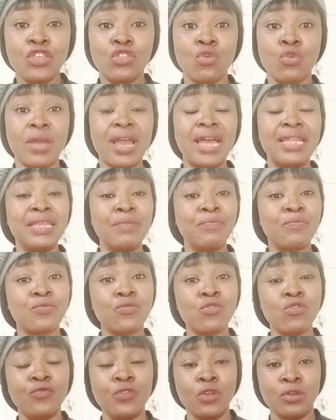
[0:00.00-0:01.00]
you can
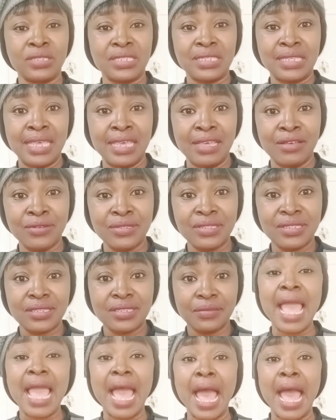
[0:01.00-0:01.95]
improve your skills